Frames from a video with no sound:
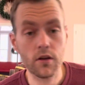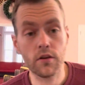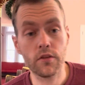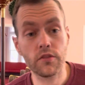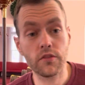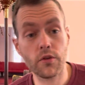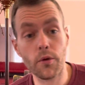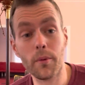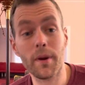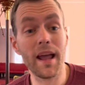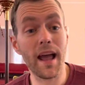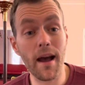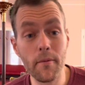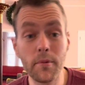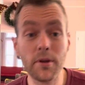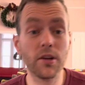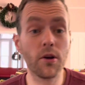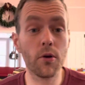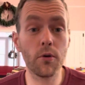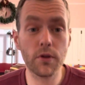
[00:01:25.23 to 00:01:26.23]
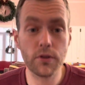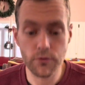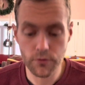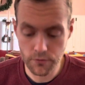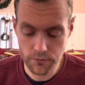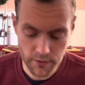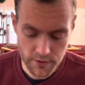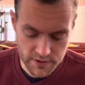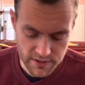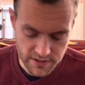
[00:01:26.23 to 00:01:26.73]
So we have been going
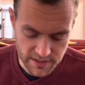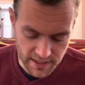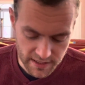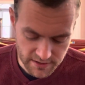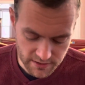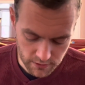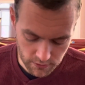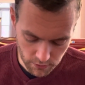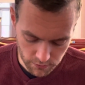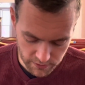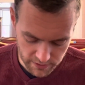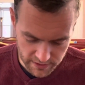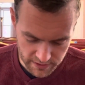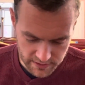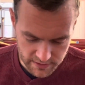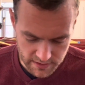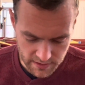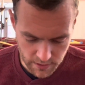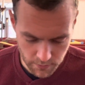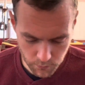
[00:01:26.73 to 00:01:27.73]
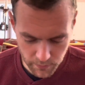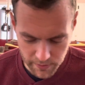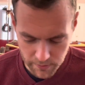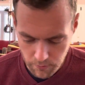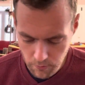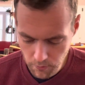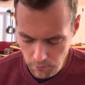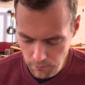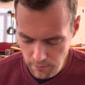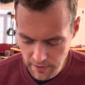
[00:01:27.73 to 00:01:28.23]
through First Thessalonians, and we
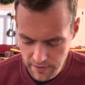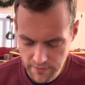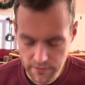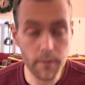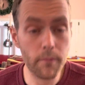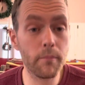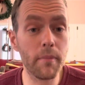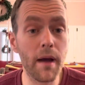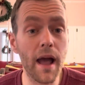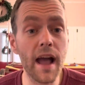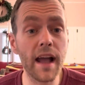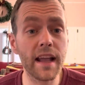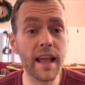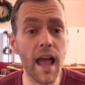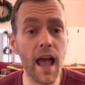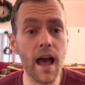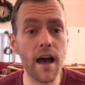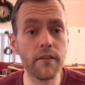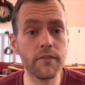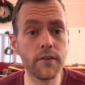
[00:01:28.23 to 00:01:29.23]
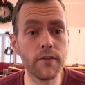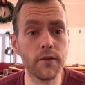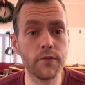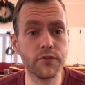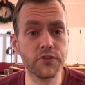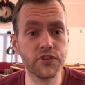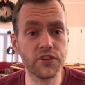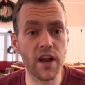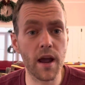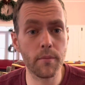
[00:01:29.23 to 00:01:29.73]
will read the back half of
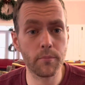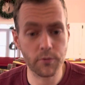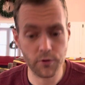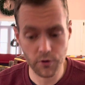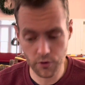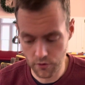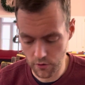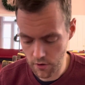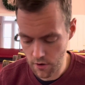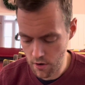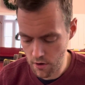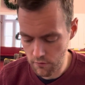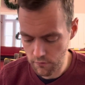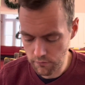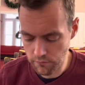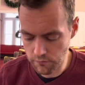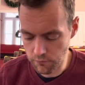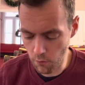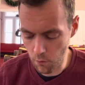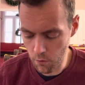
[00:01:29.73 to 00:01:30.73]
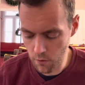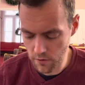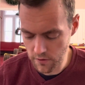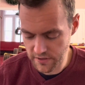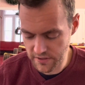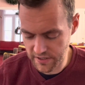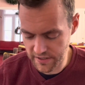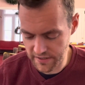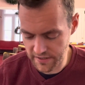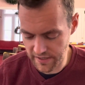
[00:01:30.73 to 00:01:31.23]
chapter 4
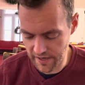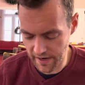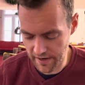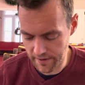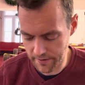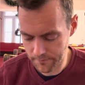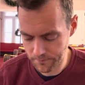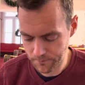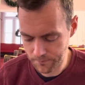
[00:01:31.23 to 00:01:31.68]
today